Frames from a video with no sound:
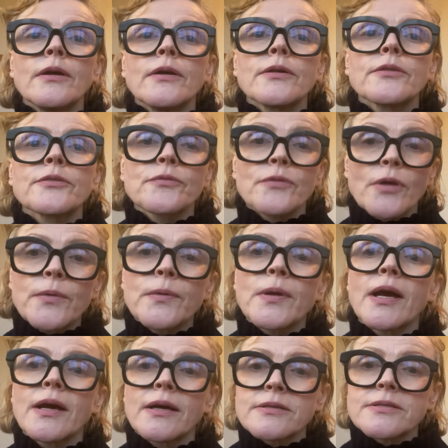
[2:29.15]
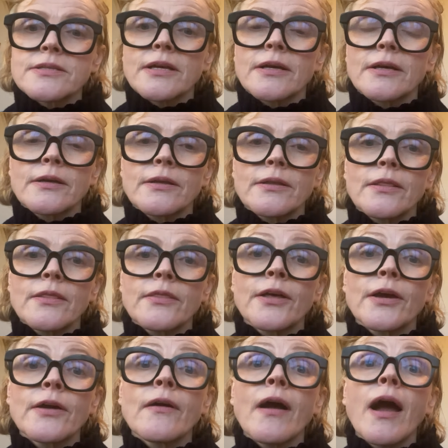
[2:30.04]
Throughout Gaza,
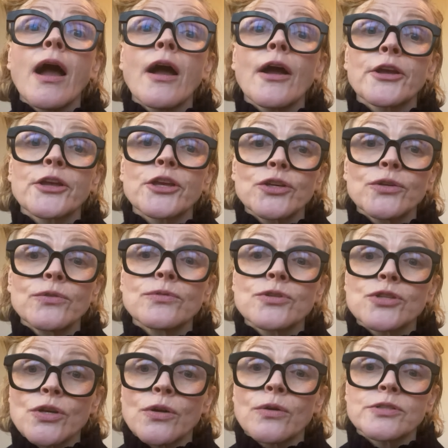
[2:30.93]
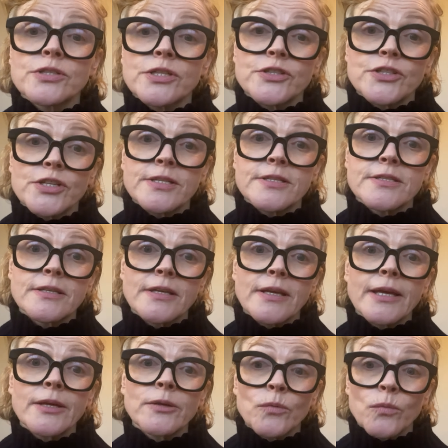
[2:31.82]
there are acute shortages
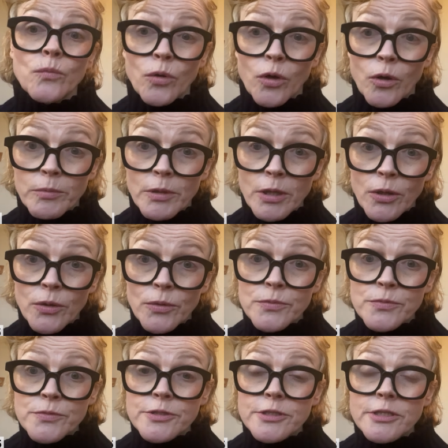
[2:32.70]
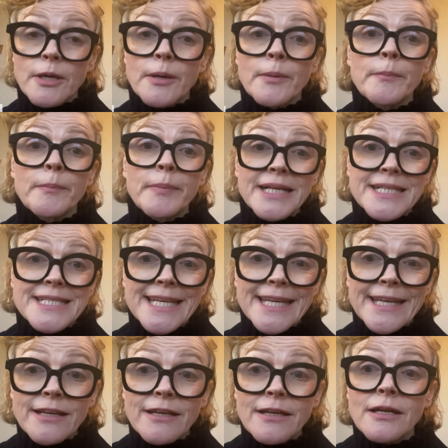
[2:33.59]
in warm clothes,
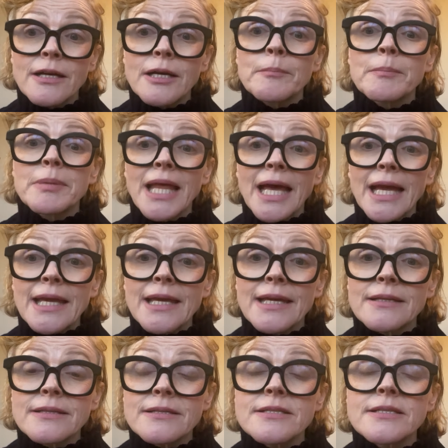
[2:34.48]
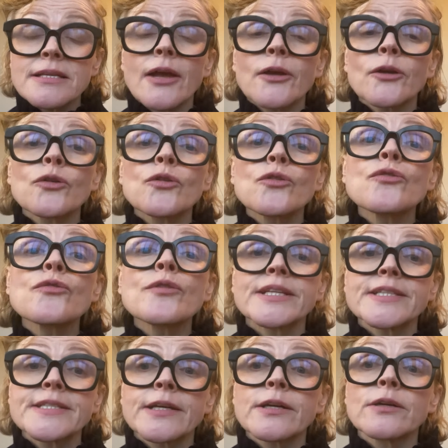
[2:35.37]
bedding, blankets, and
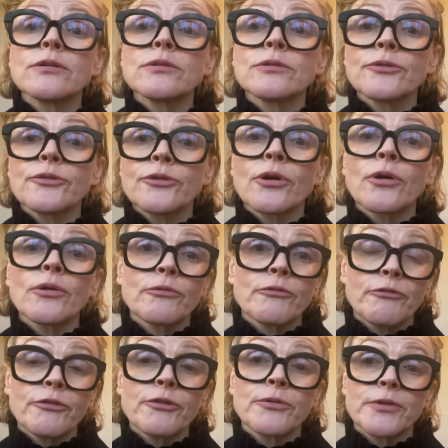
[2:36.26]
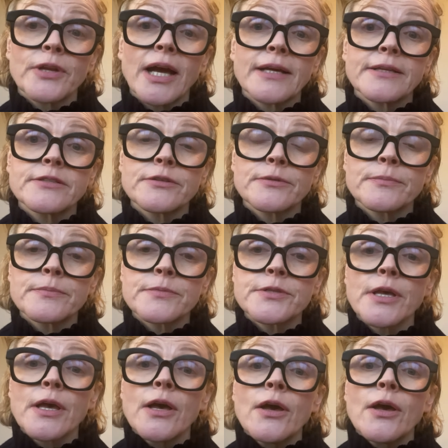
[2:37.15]
critical non food items,